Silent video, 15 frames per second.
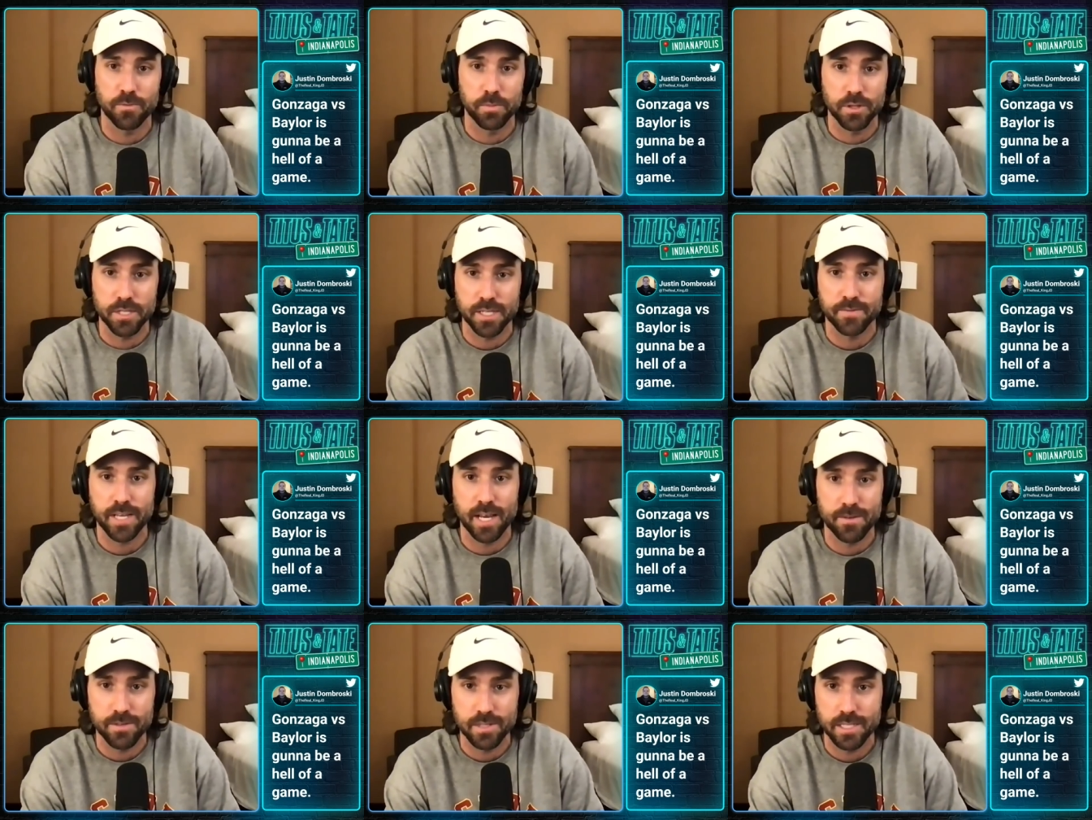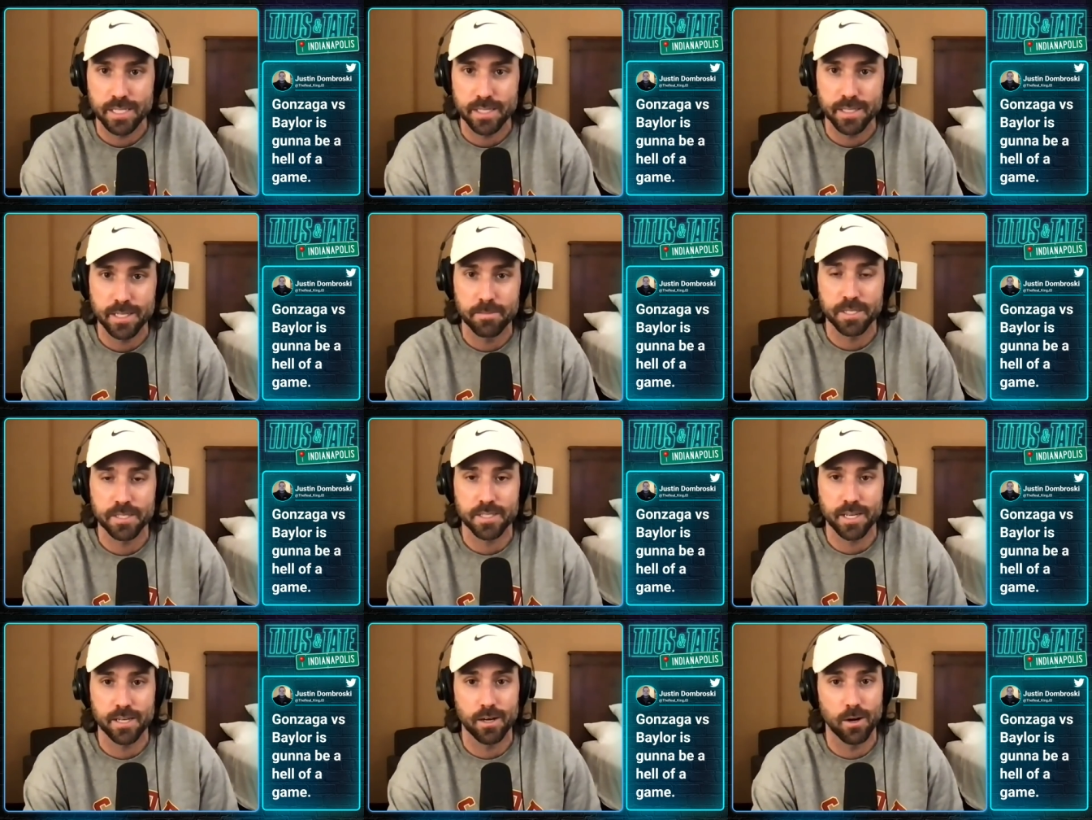believed heavily in them to
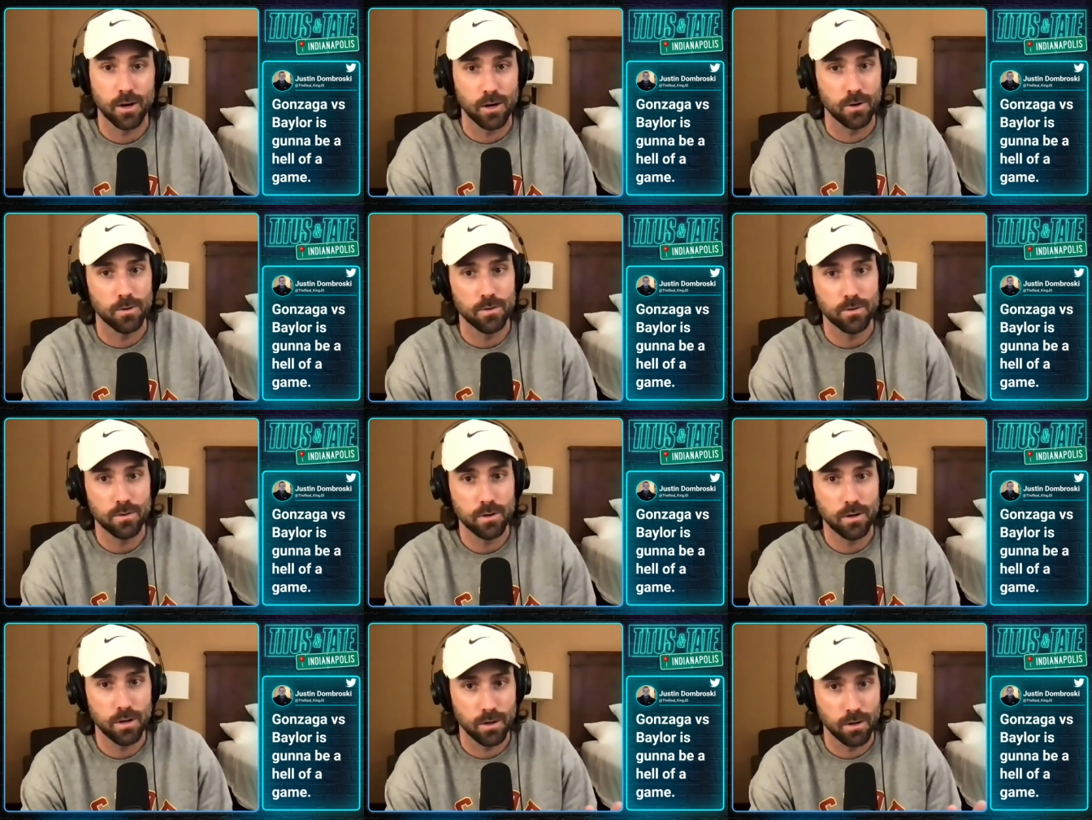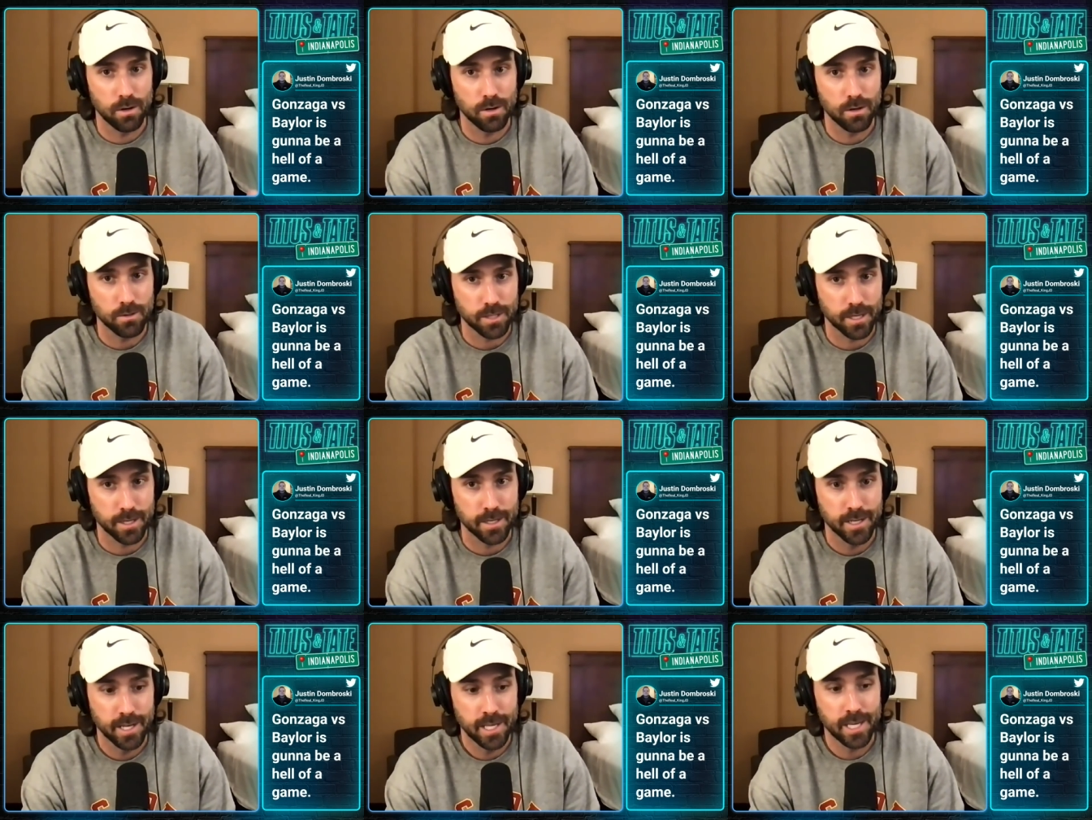say, oh, oh, okay.